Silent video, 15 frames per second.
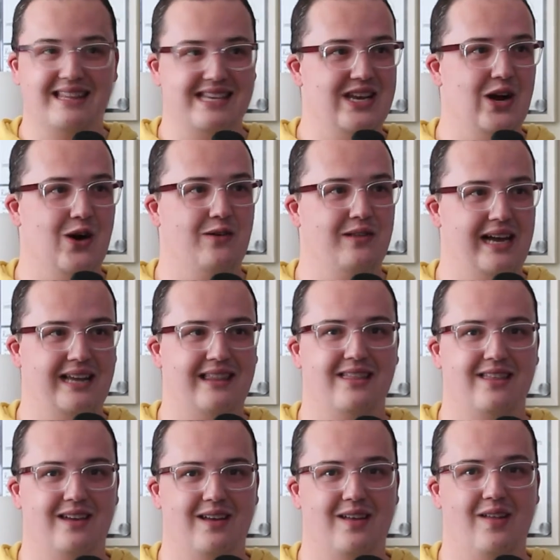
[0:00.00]
you know, like
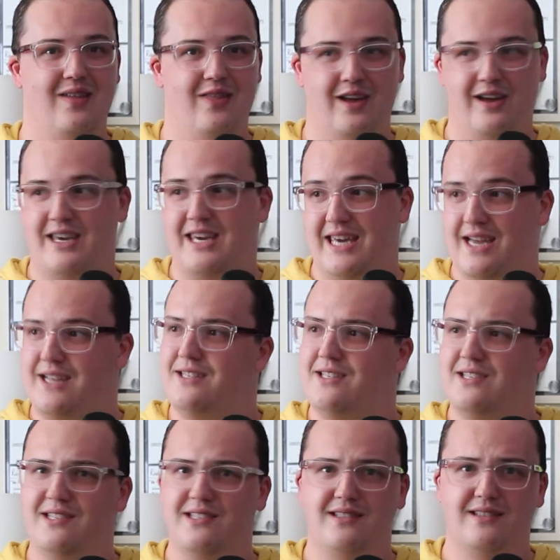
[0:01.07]
the
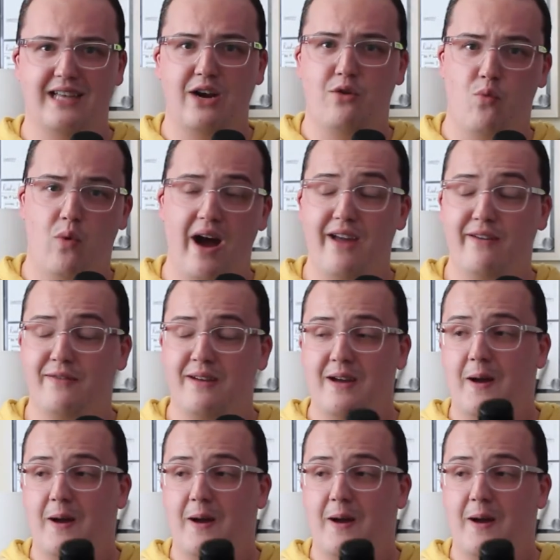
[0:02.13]
kid's like wife.